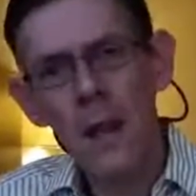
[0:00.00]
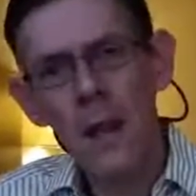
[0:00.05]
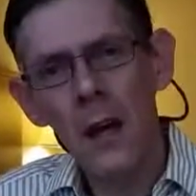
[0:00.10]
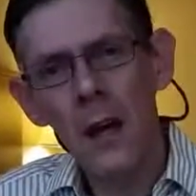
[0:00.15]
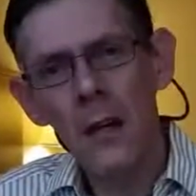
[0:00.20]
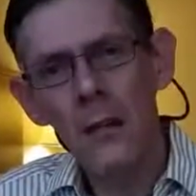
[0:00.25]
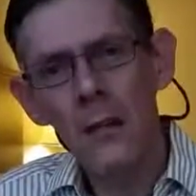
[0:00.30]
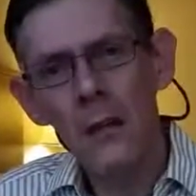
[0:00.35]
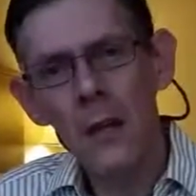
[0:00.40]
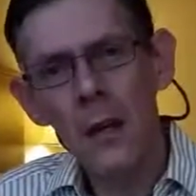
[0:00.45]

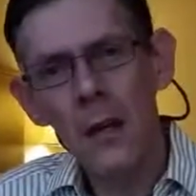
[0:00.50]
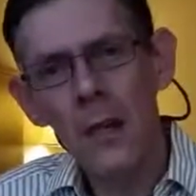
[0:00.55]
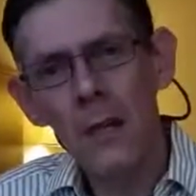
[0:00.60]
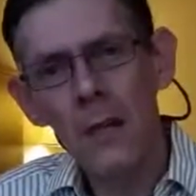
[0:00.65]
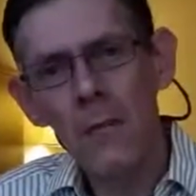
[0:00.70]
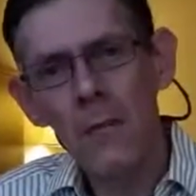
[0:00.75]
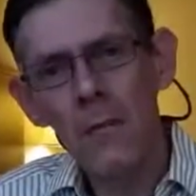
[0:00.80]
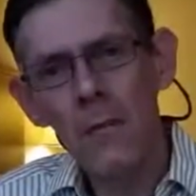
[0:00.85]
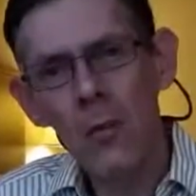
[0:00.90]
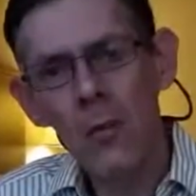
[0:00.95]
And
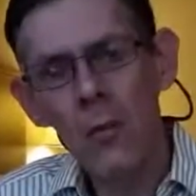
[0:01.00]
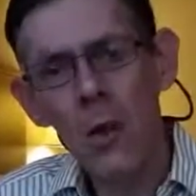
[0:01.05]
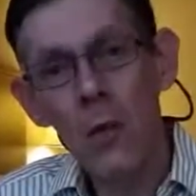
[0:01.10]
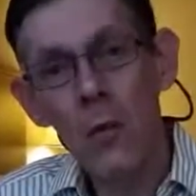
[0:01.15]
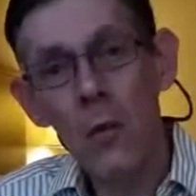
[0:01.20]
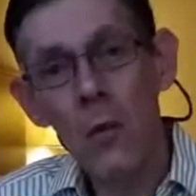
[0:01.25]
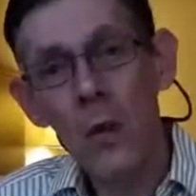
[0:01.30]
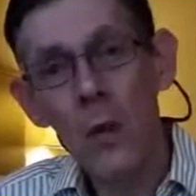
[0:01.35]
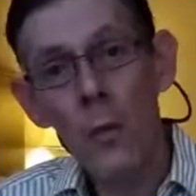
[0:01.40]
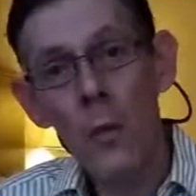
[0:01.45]
you know,
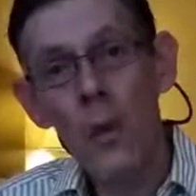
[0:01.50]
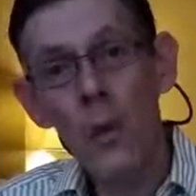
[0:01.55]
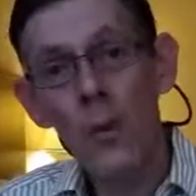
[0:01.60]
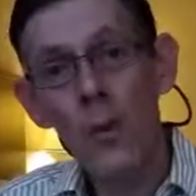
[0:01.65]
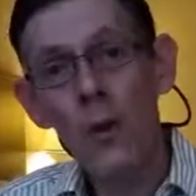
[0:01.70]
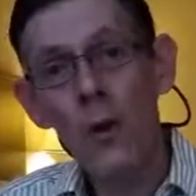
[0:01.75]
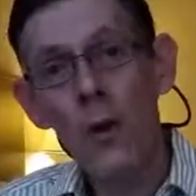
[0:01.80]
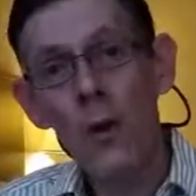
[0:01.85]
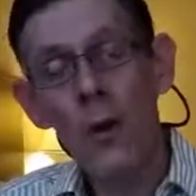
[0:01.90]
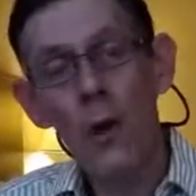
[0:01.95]
where we
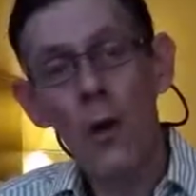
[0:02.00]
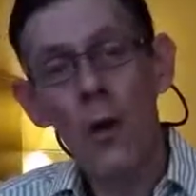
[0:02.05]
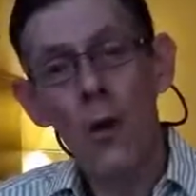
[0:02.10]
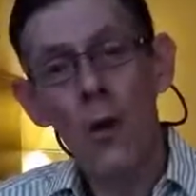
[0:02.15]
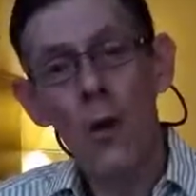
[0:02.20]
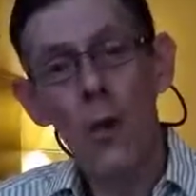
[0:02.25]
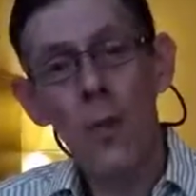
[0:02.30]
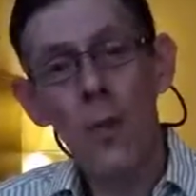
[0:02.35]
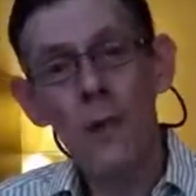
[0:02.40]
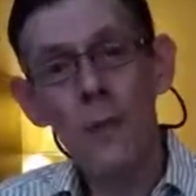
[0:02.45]
were
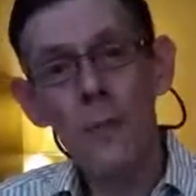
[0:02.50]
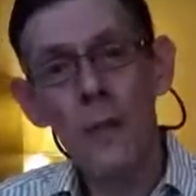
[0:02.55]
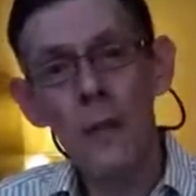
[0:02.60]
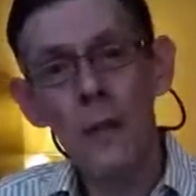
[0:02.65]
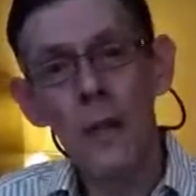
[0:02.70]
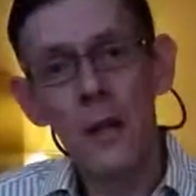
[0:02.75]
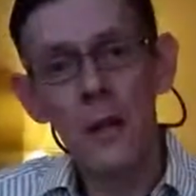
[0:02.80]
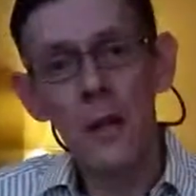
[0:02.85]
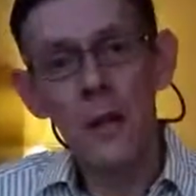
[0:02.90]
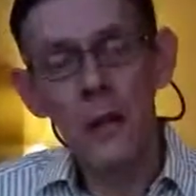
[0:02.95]
always
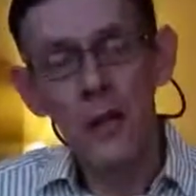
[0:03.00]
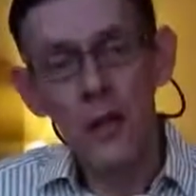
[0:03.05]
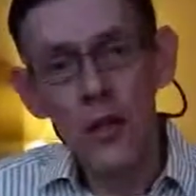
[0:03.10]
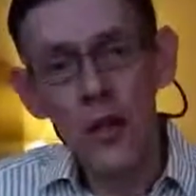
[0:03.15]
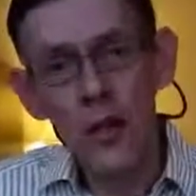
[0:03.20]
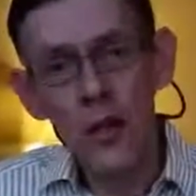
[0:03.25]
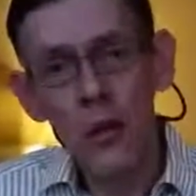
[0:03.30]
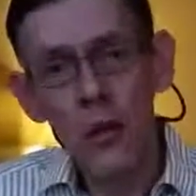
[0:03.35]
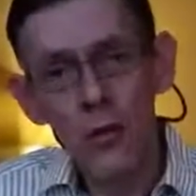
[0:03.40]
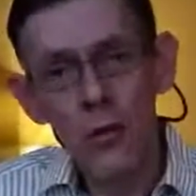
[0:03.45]
being the
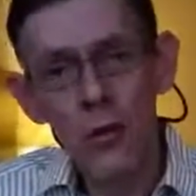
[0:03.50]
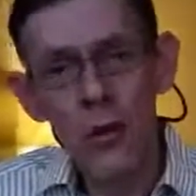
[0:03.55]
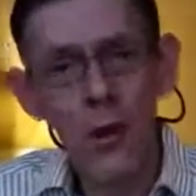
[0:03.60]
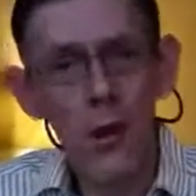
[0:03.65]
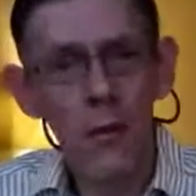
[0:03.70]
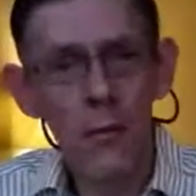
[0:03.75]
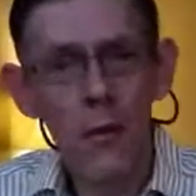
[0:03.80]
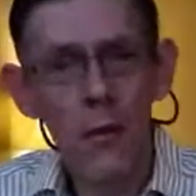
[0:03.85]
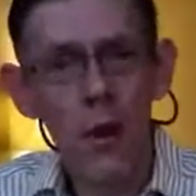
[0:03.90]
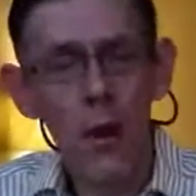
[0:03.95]
children
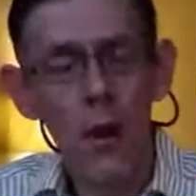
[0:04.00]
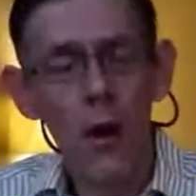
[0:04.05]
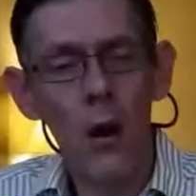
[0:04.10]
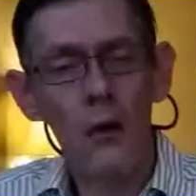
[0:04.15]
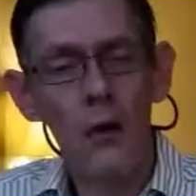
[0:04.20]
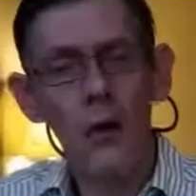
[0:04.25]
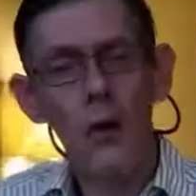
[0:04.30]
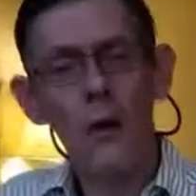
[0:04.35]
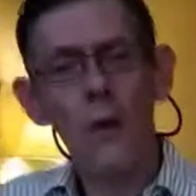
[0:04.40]
of God,